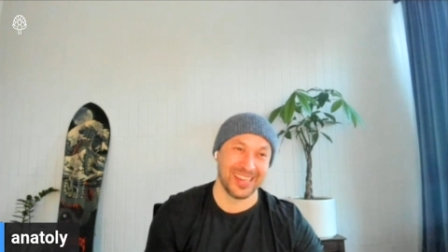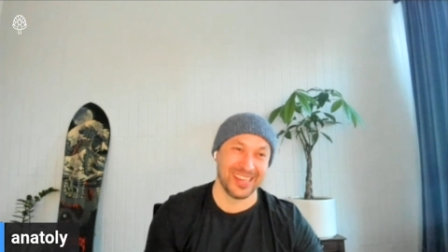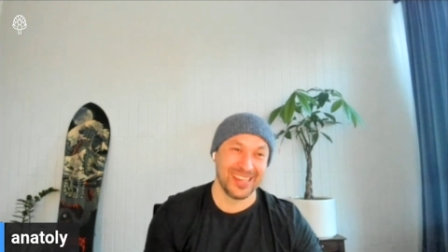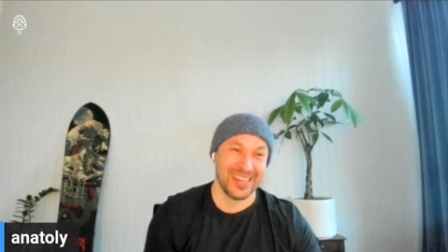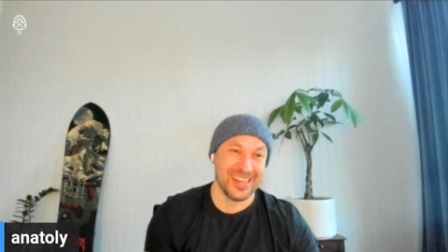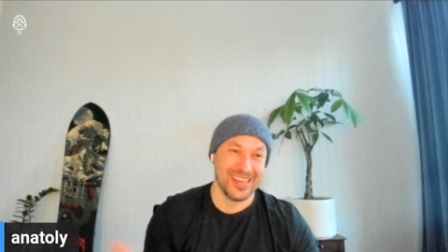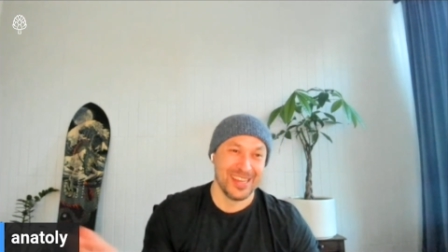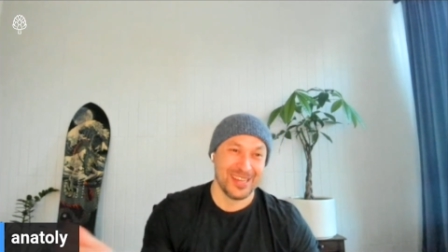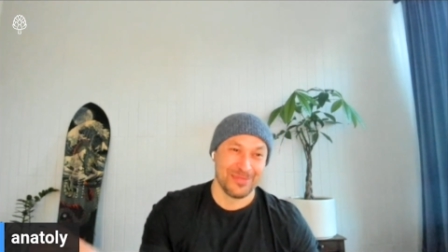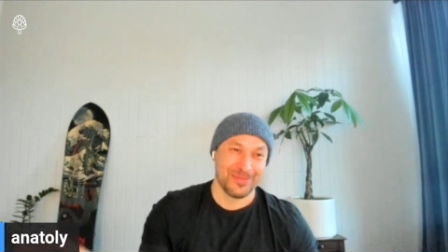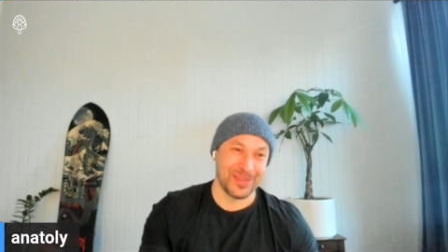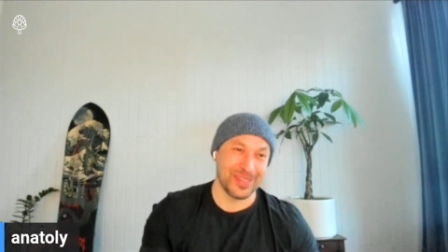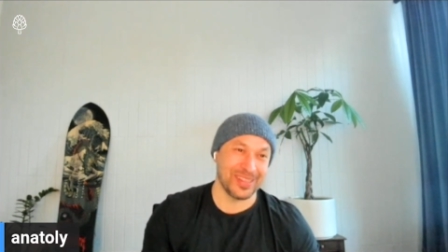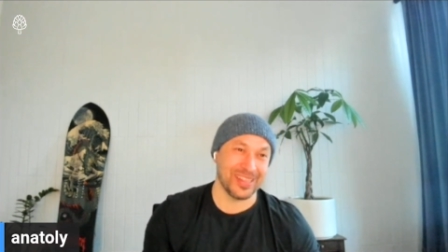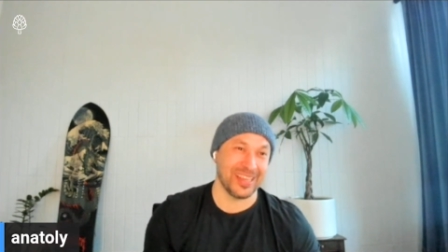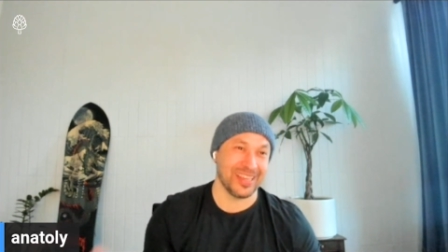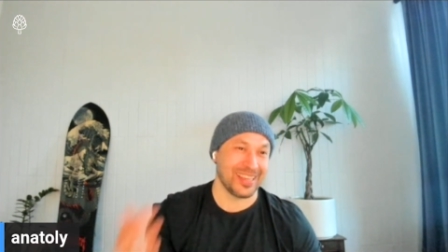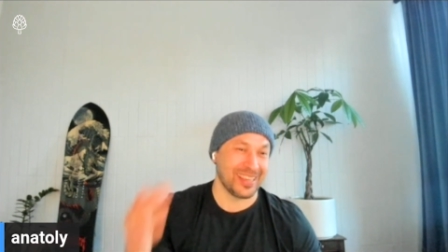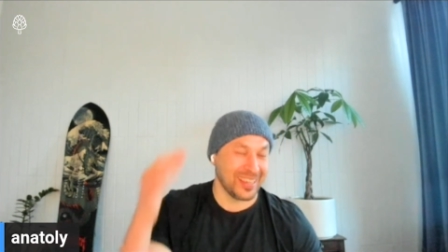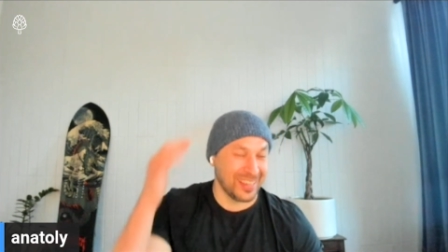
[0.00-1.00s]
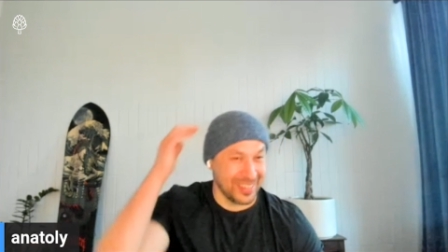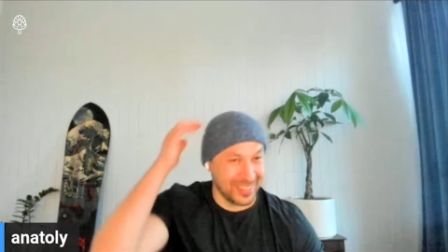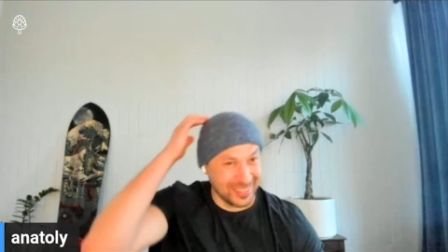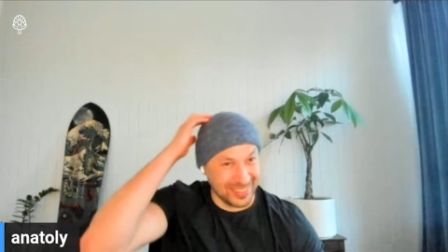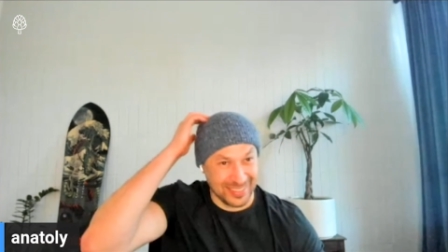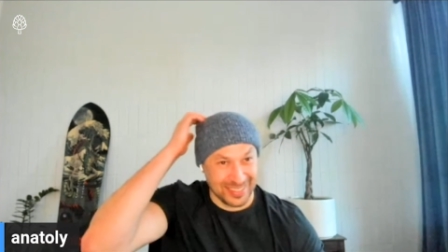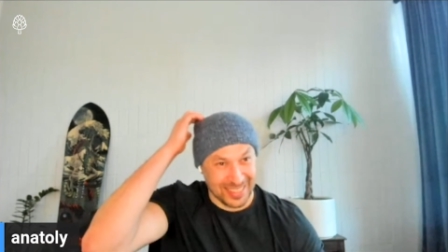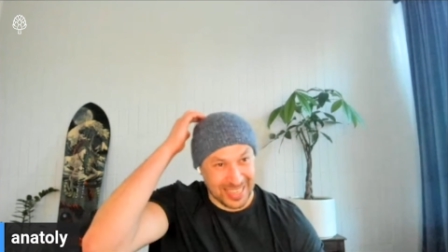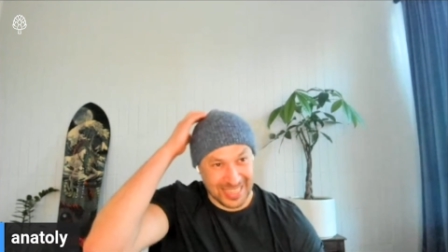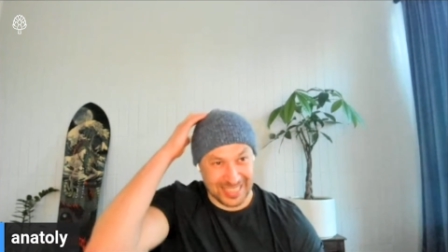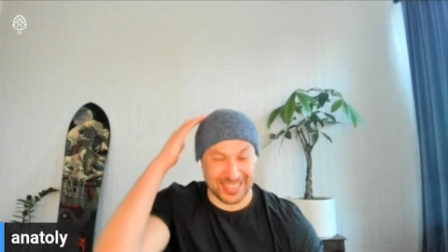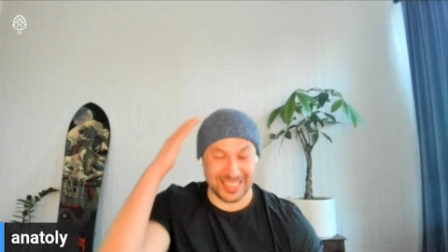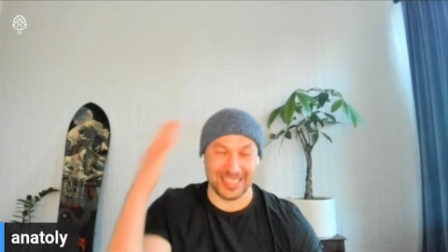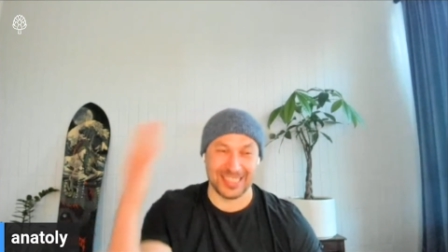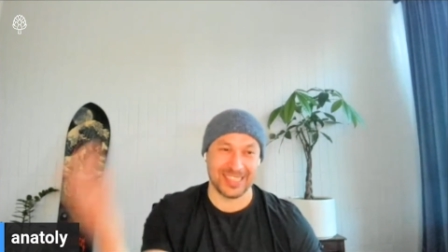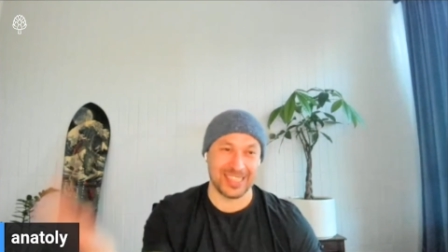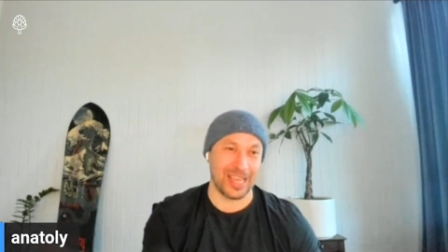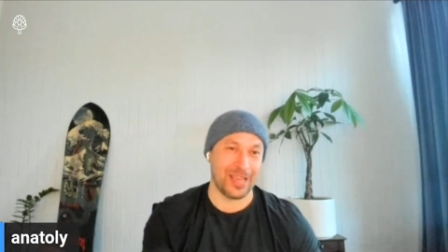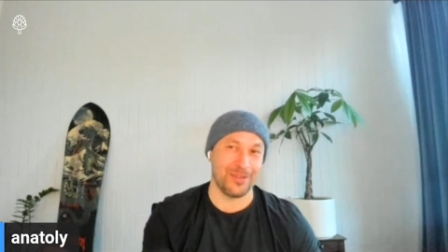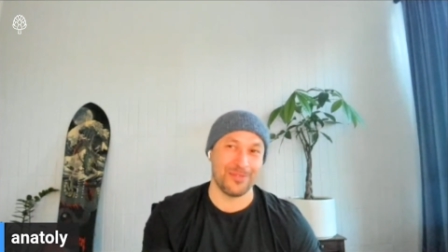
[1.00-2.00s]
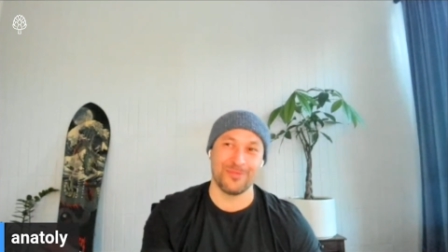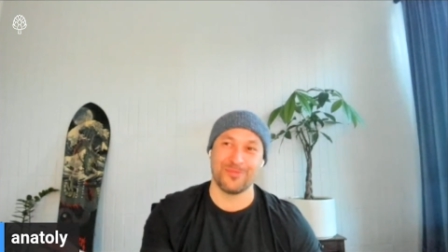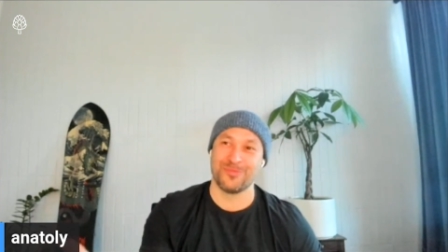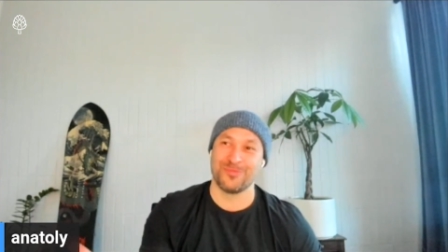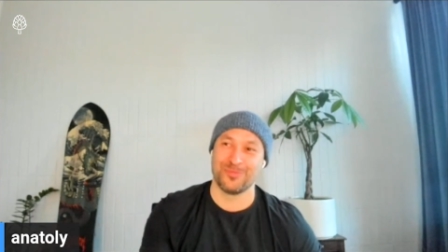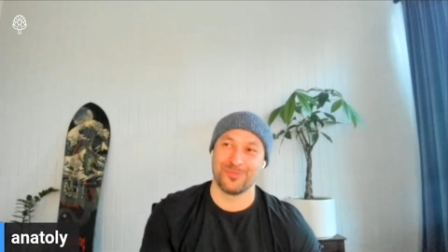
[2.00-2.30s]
Yeah. But like, it's the same